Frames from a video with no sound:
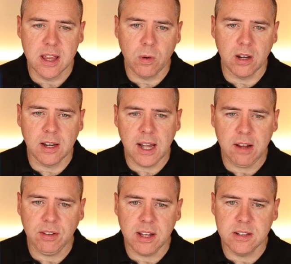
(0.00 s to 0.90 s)
Well, on the
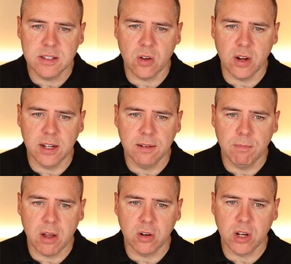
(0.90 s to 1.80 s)
left hand side,
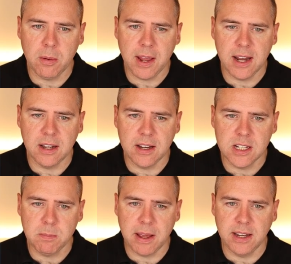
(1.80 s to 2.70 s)
I'll go ahead and
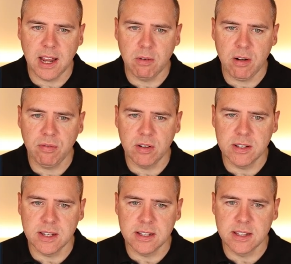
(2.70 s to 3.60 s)
expand our
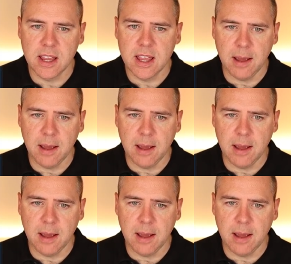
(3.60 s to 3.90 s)
references.